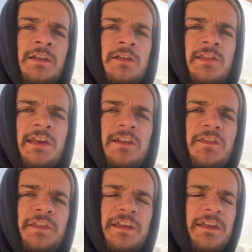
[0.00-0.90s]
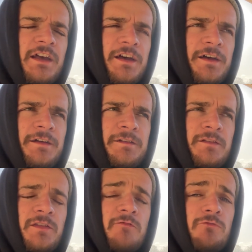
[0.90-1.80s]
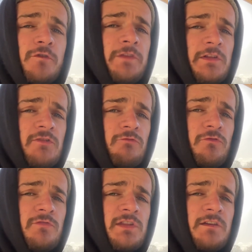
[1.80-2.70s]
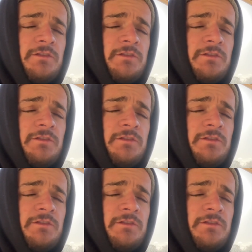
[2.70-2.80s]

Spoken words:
Seeing as the roofing screws have